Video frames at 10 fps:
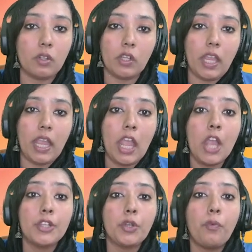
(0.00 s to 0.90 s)
Okay,
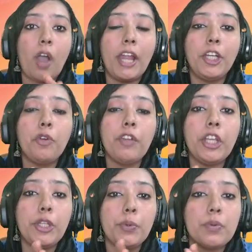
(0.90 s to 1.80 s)
so why do we
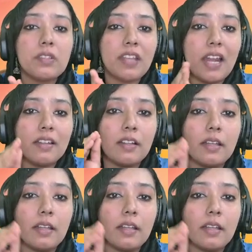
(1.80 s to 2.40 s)
use that